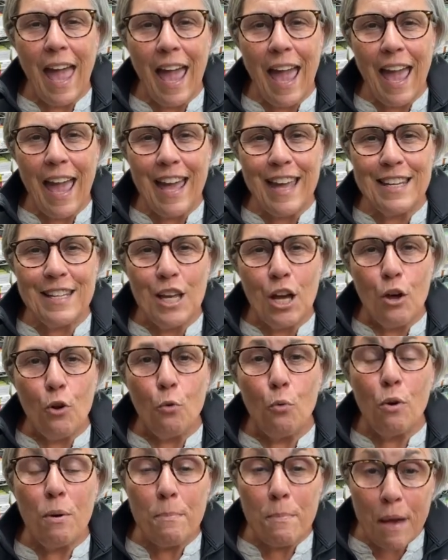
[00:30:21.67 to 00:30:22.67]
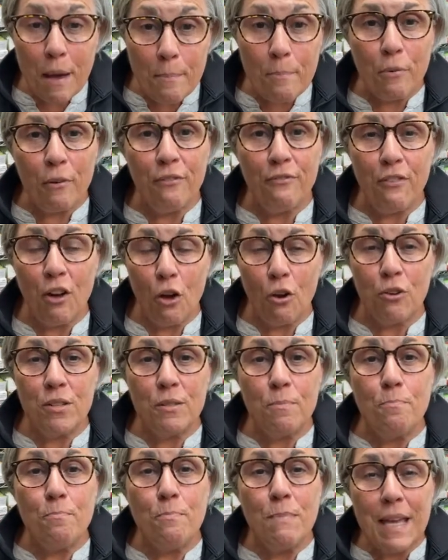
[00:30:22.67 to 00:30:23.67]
and remember, folks,